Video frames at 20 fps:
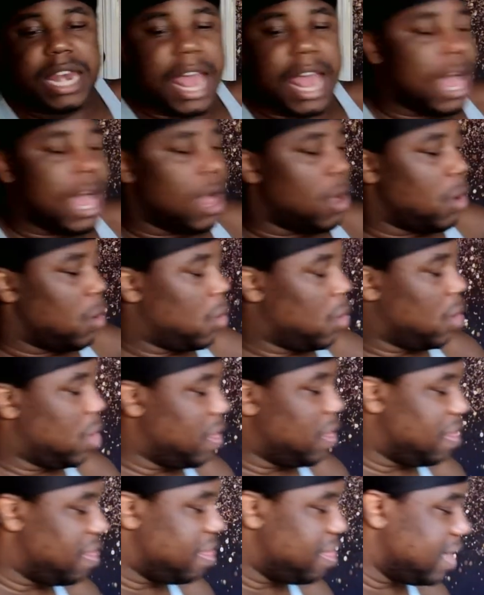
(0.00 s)
Now,
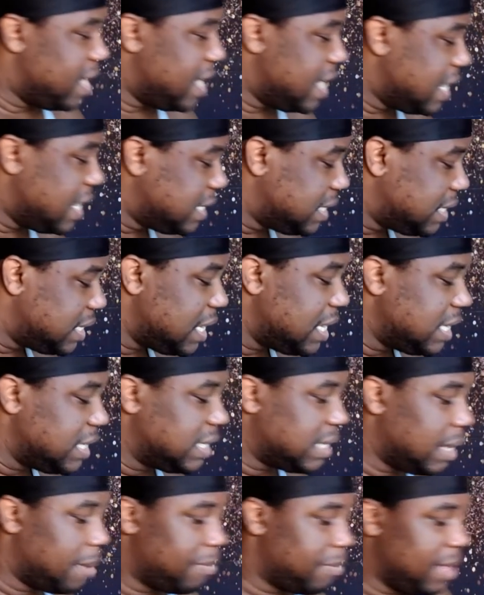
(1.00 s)
this is
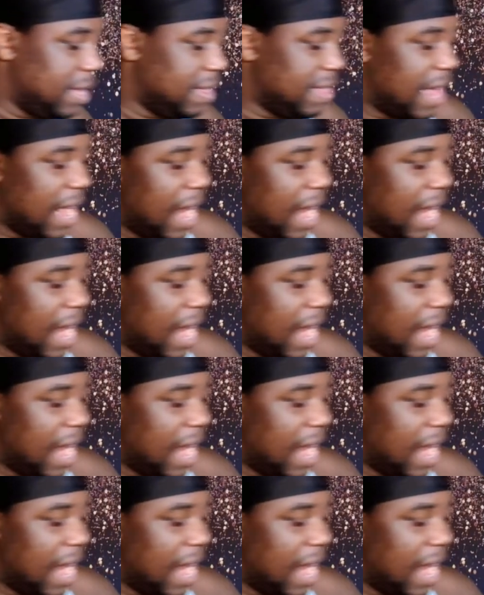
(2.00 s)
something that